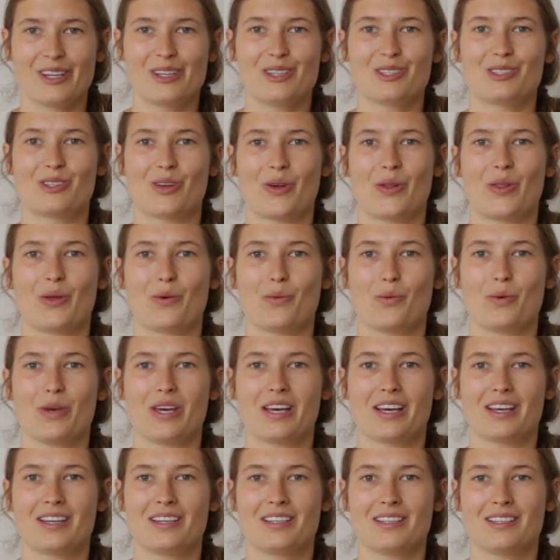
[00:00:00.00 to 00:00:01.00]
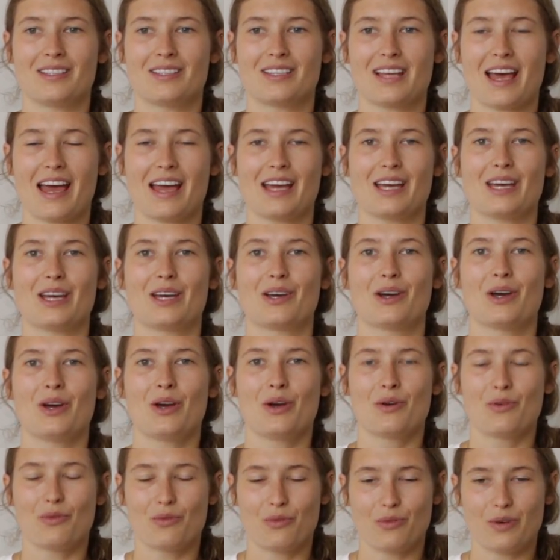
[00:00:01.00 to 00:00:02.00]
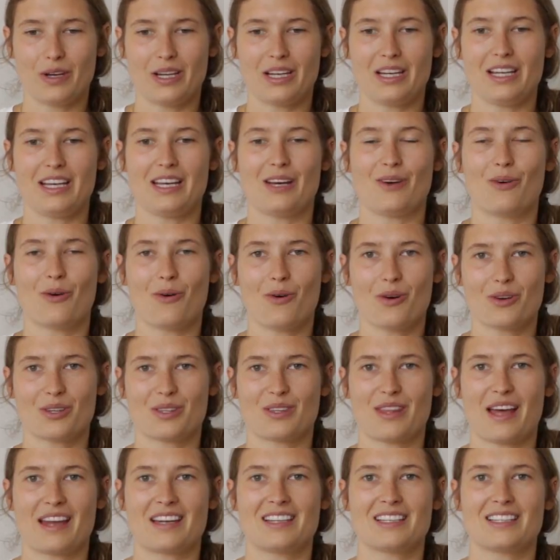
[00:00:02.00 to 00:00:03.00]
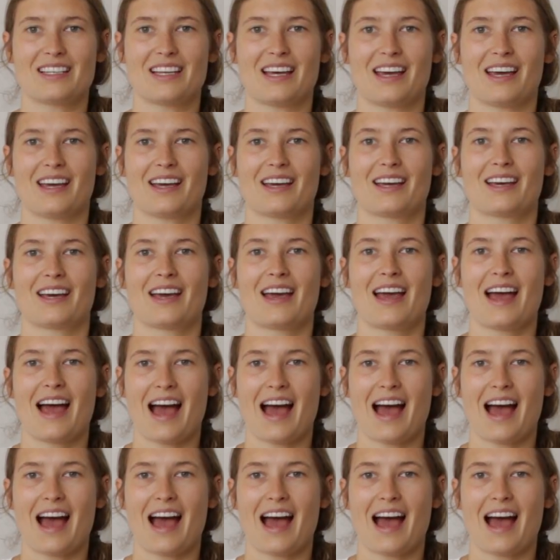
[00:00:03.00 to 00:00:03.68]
so that we can take really authentic